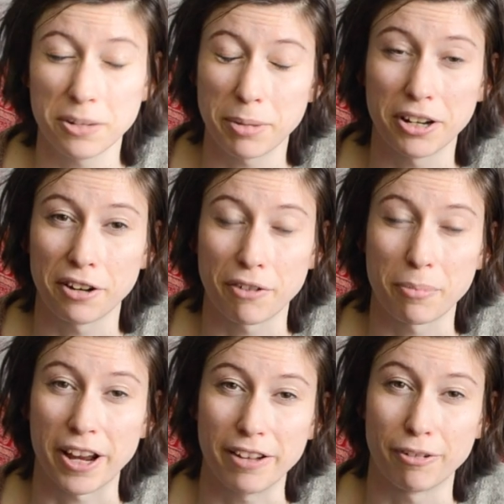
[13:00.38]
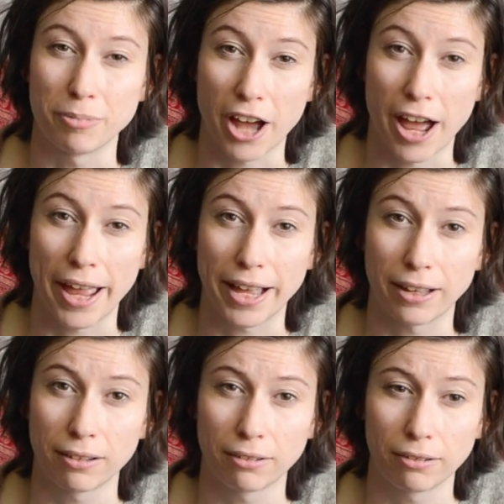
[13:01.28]
a bit of a break from
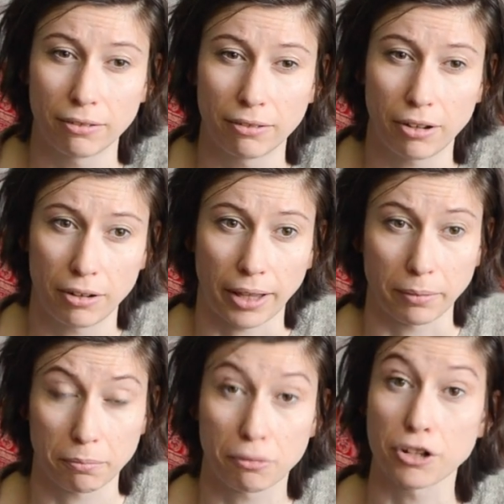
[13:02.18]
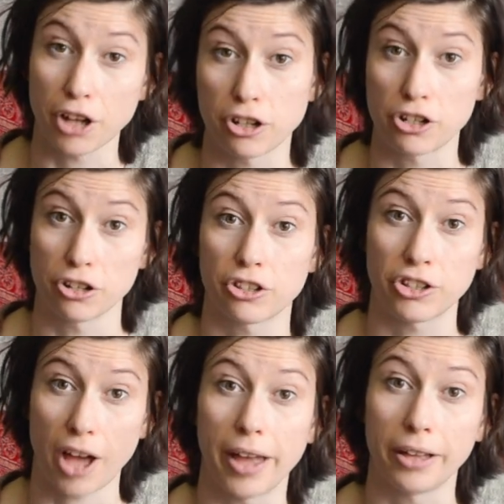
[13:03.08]
dyeing, like production
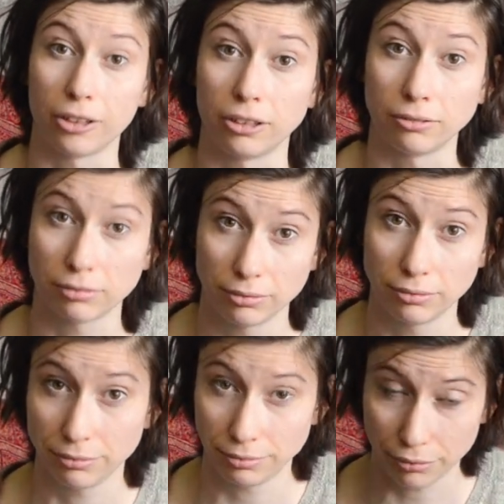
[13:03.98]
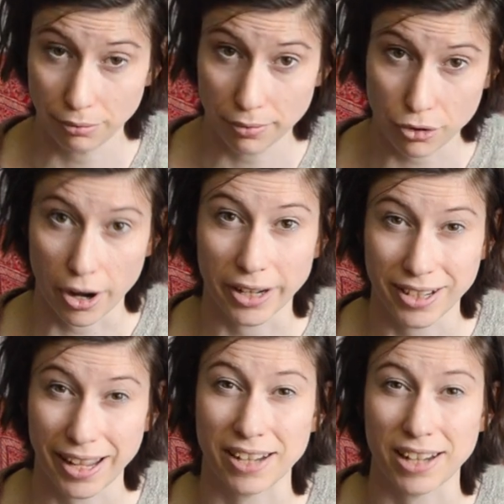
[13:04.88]
style, trying
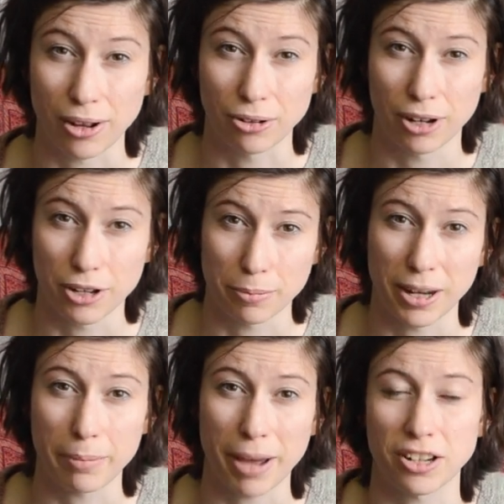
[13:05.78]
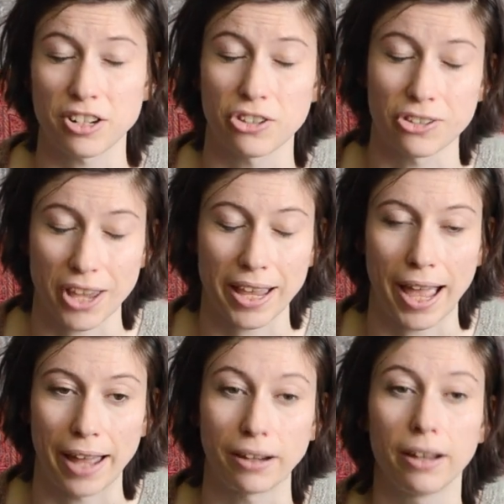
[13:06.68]
to get out as many batches as I
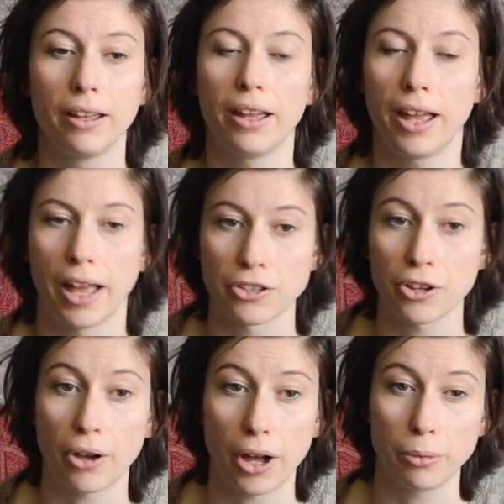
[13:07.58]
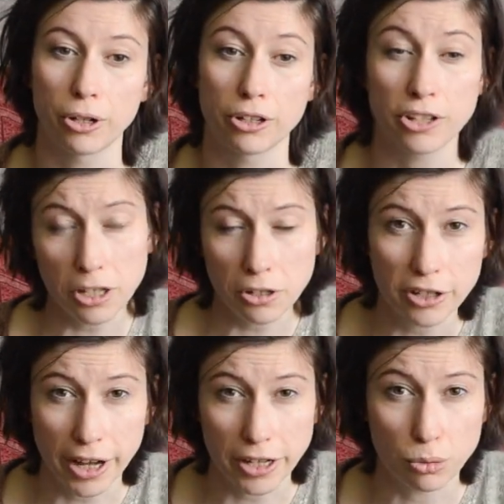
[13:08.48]
can. And so I will continue to
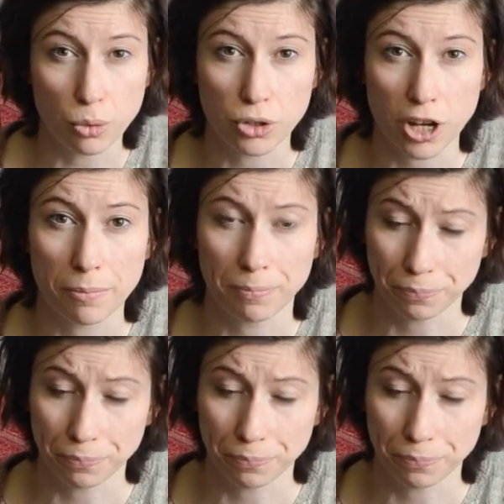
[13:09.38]
dye to order,